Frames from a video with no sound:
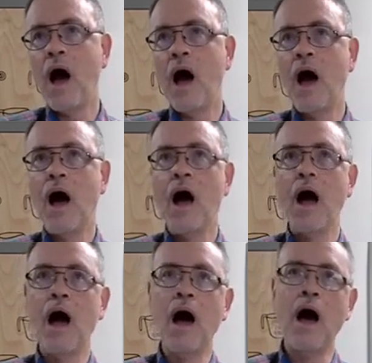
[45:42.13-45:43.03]

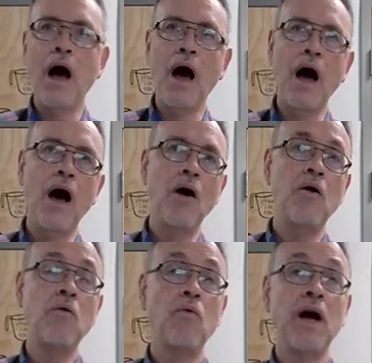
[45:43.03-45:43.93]

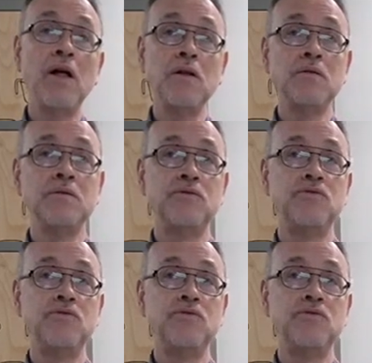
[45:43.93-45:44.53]
Well,